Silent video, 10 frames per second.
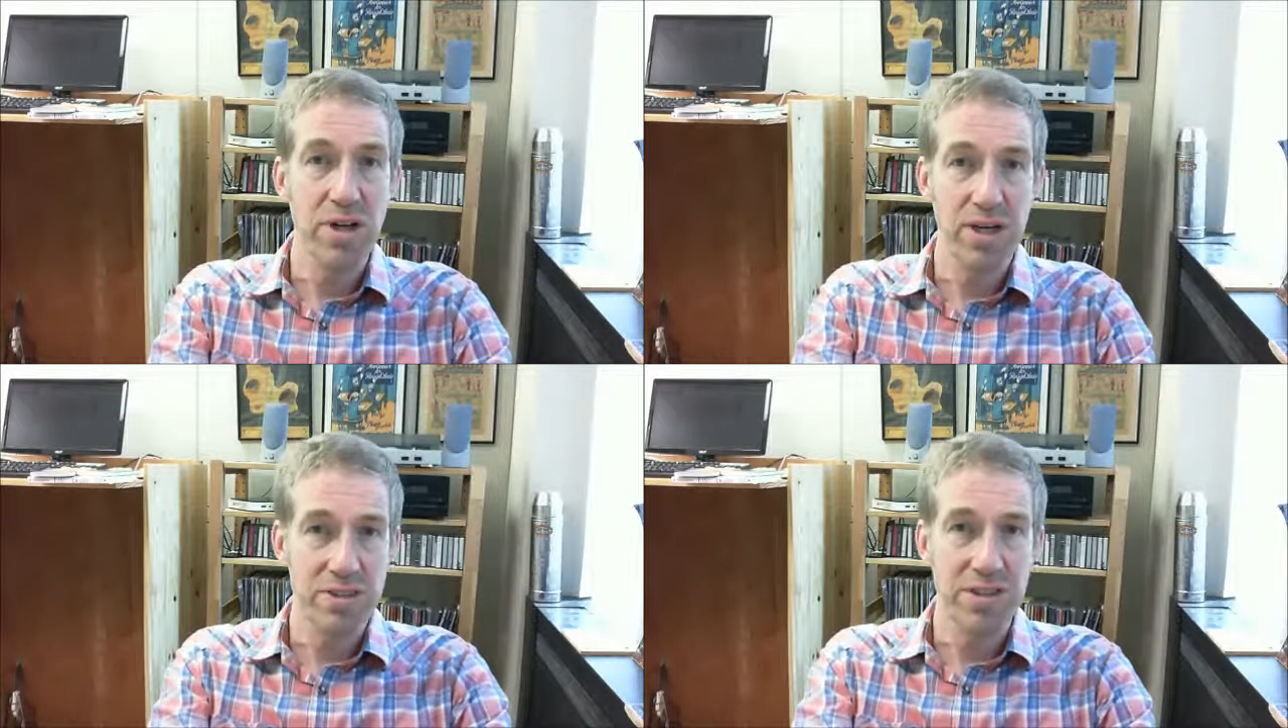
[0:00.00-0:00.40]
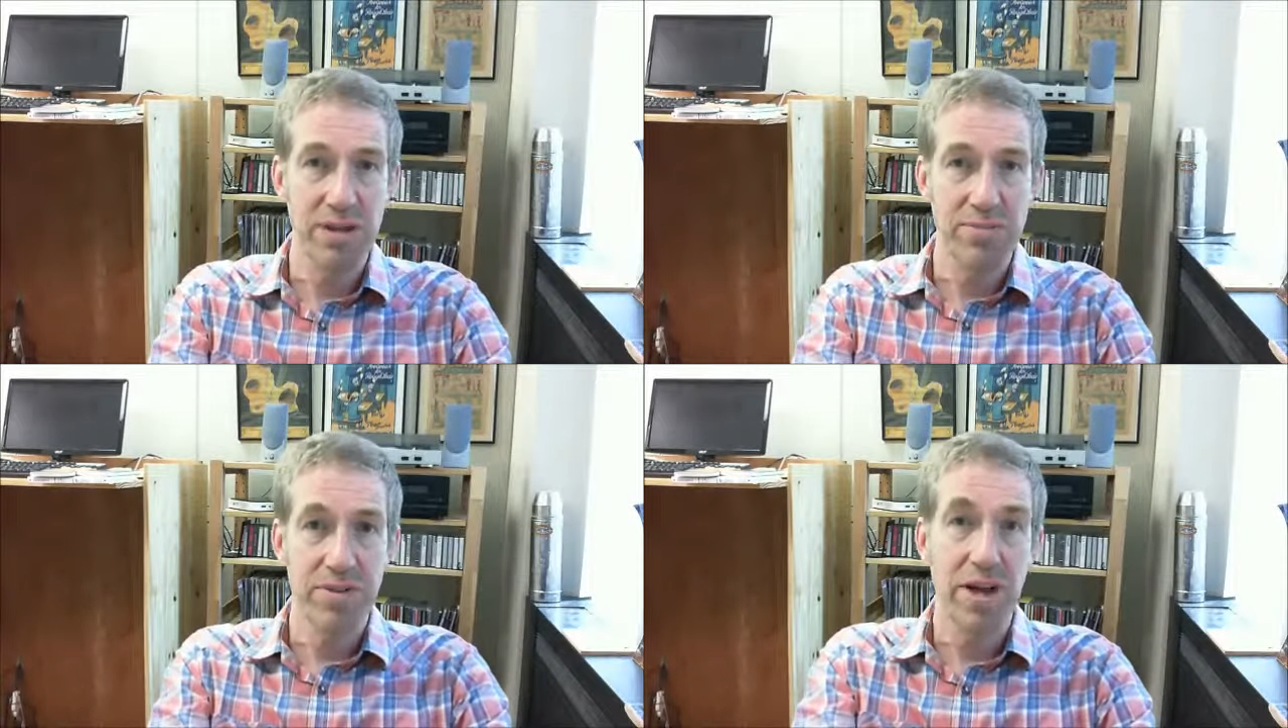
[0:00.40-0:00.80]

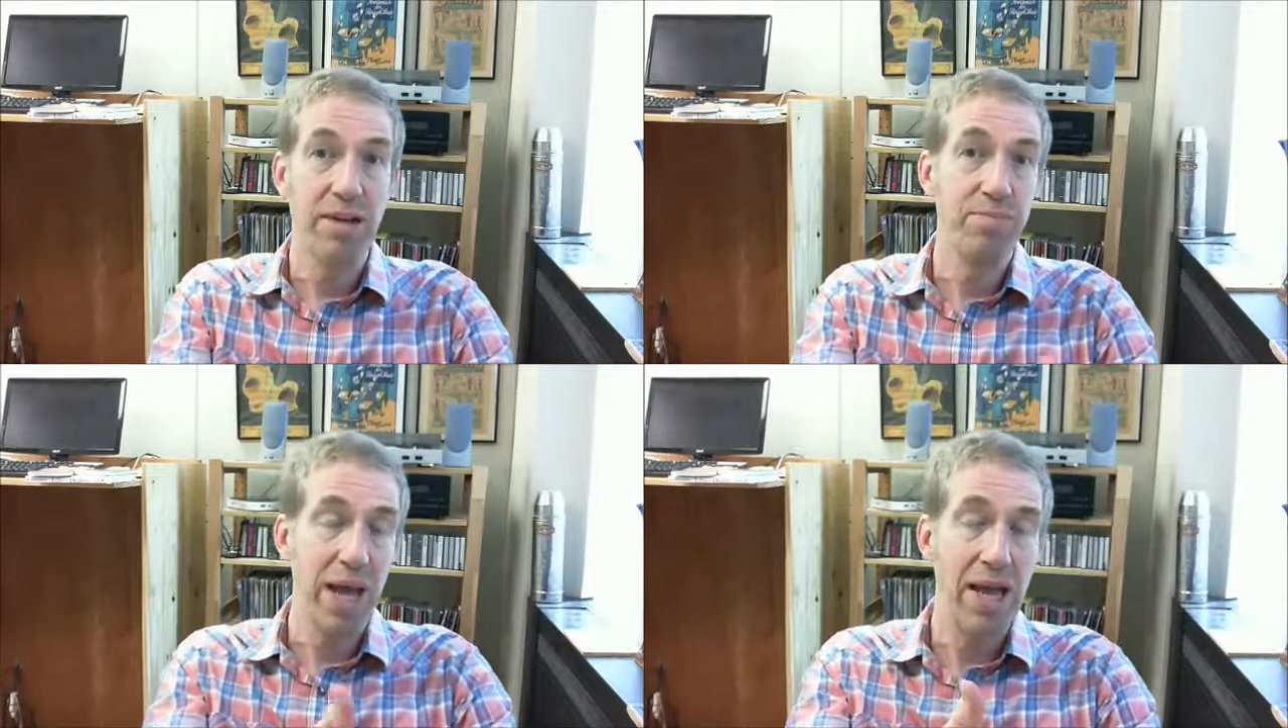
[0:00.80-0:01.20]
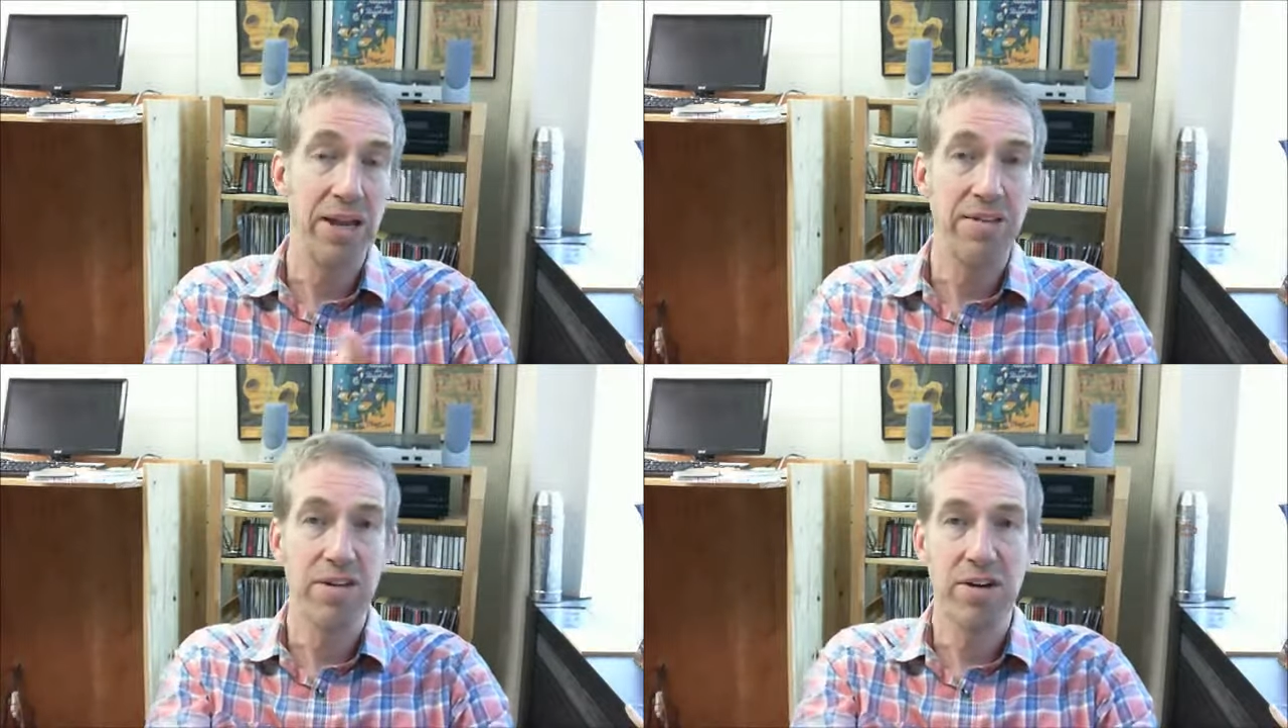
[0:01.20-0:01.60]
concepts, and pen
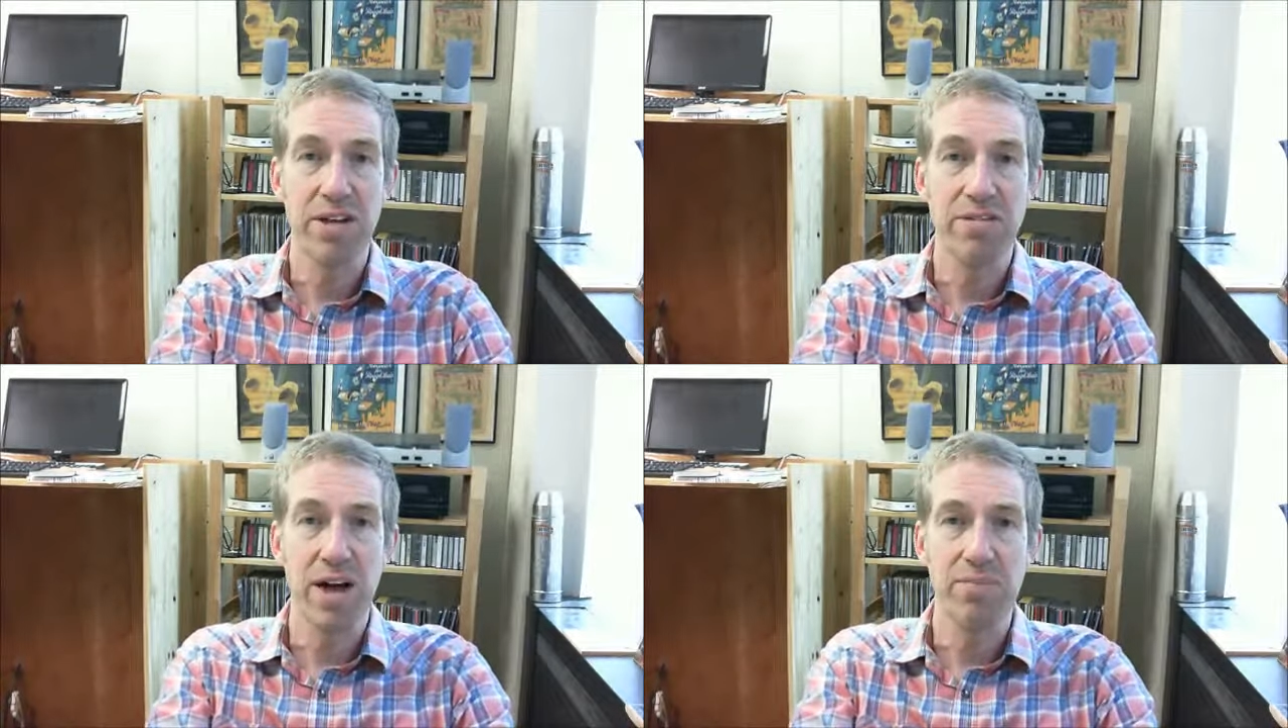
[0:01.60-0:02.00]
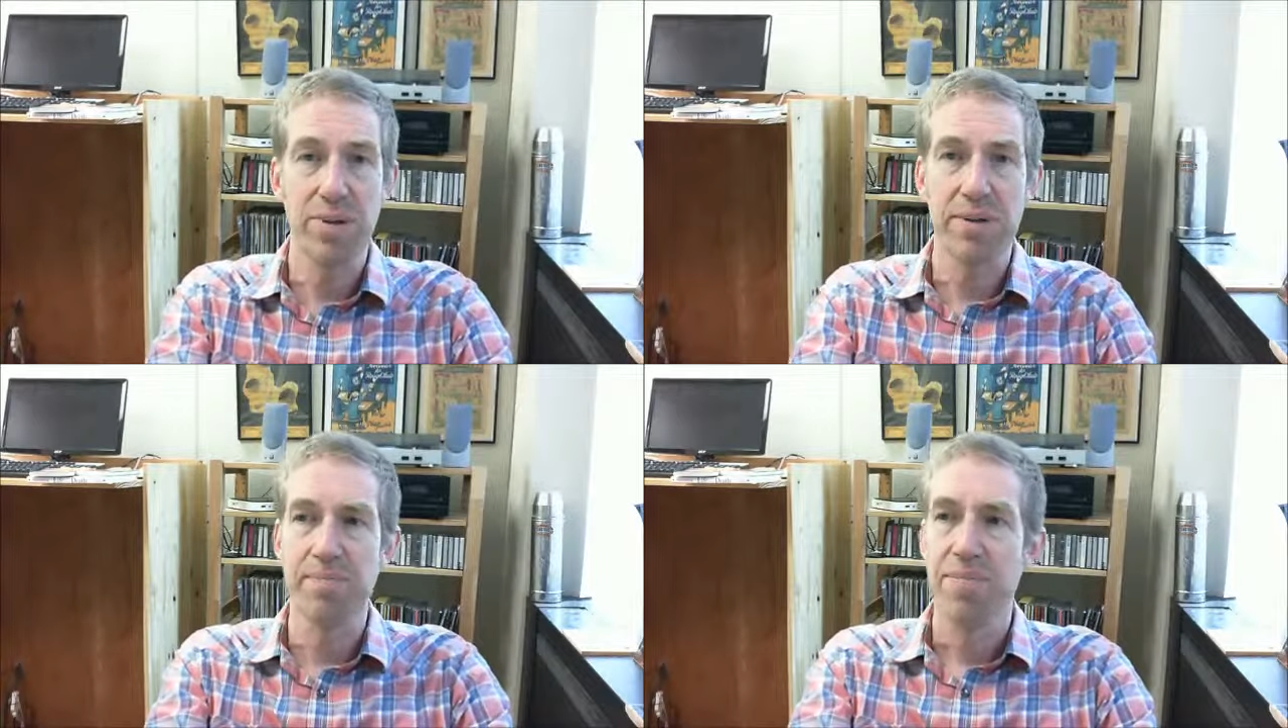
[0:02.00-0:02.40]
is a good
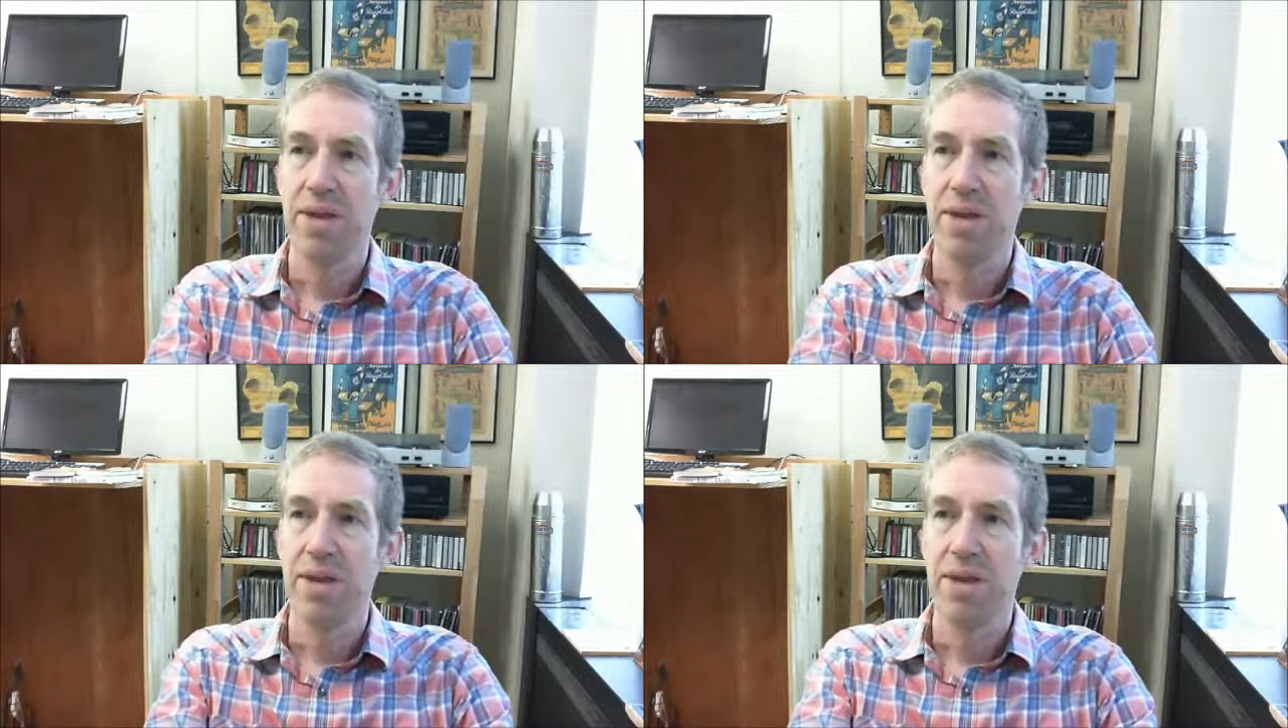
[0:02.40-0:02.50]
example.